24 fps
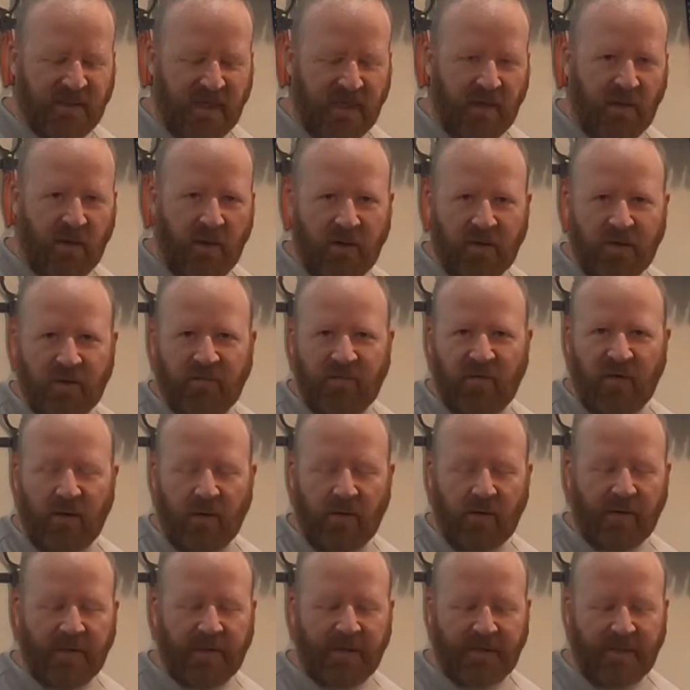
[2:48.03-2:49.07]
kind of hard to
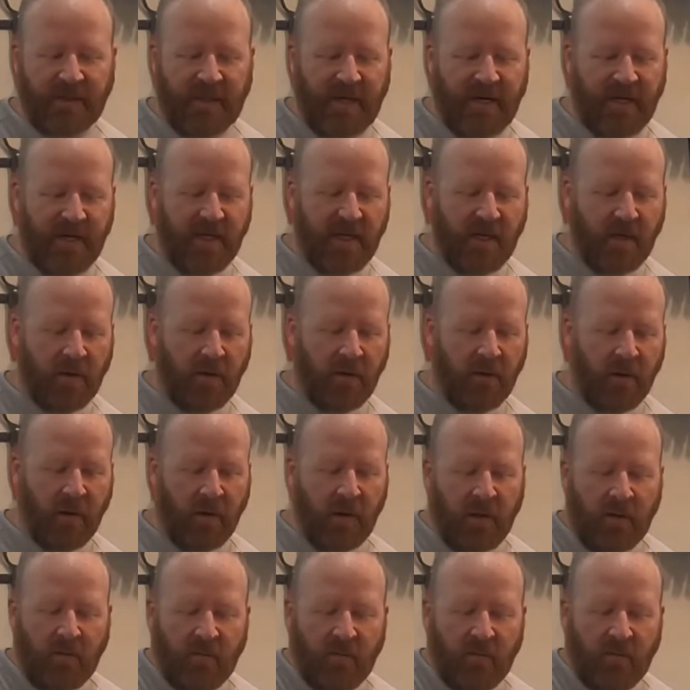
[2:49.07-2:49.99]
tell in the lighting here,